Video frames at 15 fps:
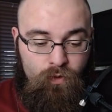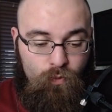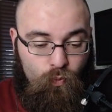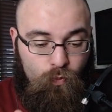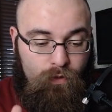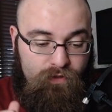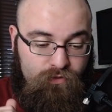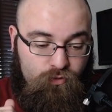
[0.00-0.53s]

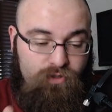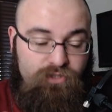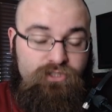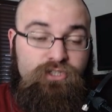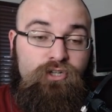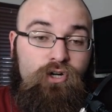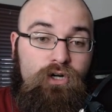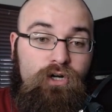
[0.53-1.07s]
With
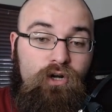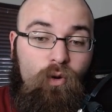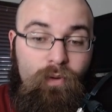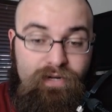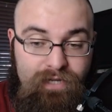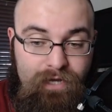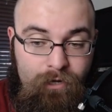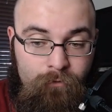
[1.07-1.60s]
Christian Kirk
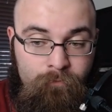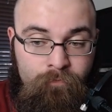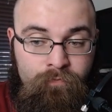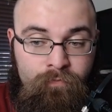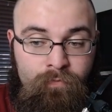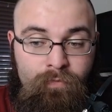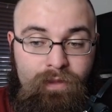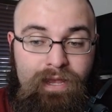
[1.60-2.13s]
going down
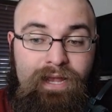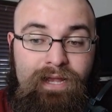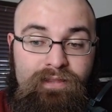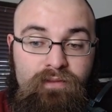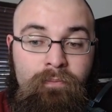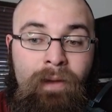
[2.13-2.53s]
and